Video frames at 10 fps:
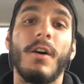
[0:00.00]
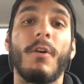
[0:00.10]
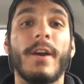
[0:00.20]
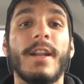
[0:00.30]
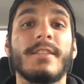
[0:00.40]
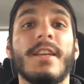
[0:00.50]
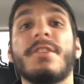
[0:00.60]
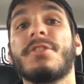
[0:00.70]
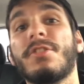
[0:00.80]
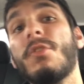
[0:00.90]

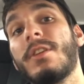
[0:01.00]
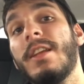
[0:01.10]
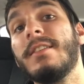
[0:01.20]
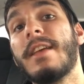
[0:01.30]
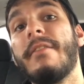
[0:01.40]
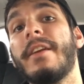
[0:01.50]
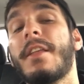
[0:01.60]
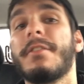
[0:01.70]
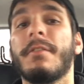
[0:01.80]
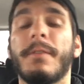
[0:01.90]
Organization So Clean's having
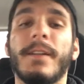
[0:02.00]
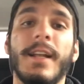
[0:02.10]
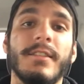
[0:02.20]
another event